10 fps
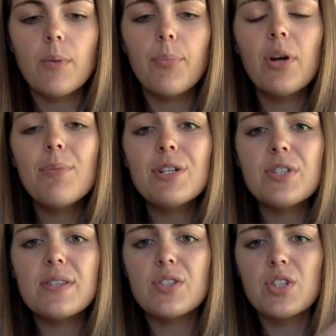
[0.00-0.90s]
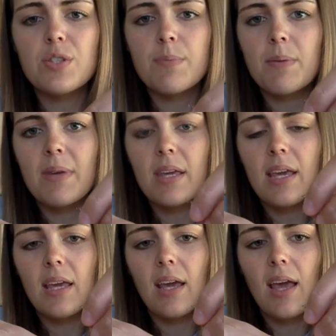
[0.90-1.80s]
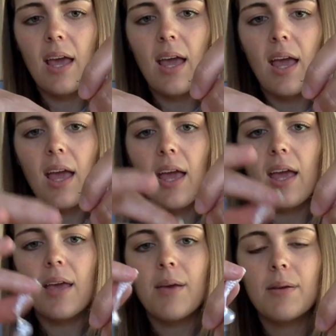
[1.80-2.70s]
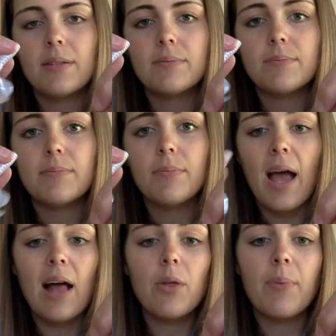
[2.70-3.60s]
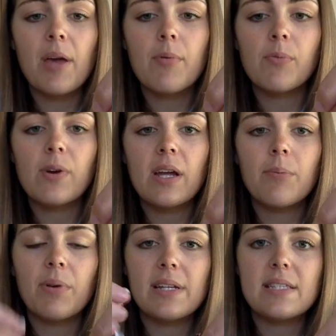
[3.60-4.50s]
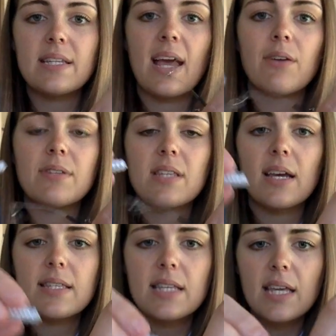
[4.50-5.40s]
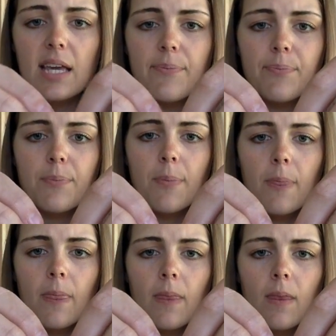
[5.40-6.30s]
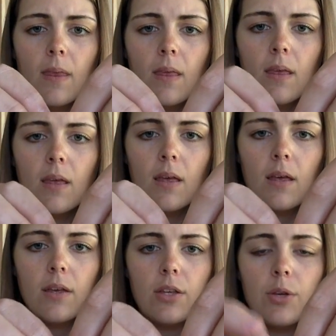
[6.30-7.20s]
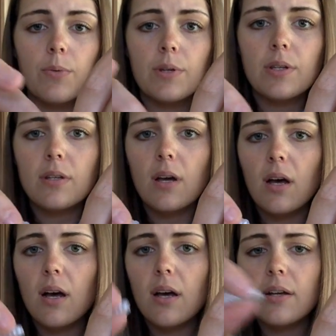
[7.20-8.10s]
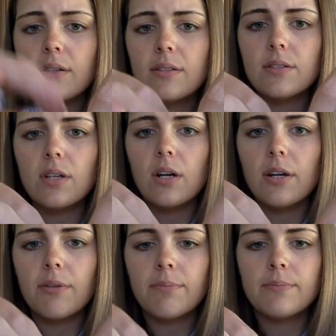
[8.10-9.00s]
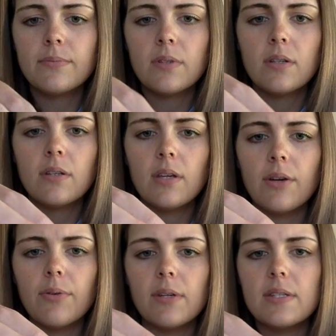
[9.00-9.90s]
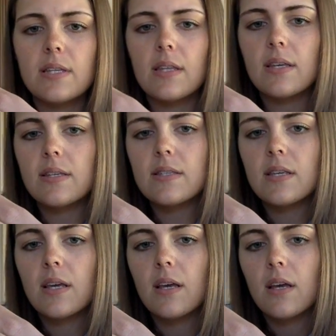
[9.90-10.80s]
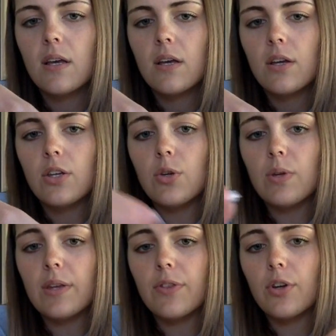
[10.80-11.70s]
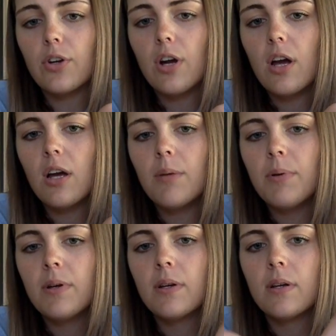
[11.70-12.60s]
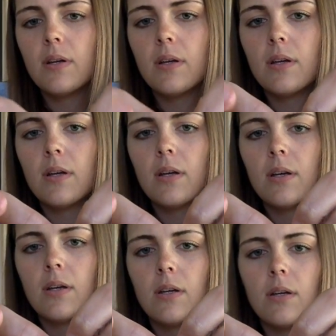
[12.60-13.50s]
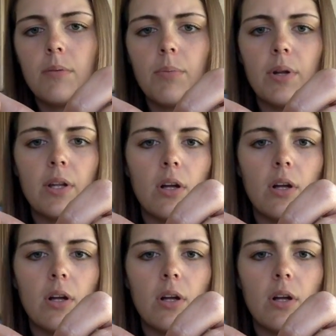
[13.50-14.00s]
pretty much this is just mimicking a Alabama rig, but it's downsizing it. You would, sorry, can't really see this. You'd get the grub, put it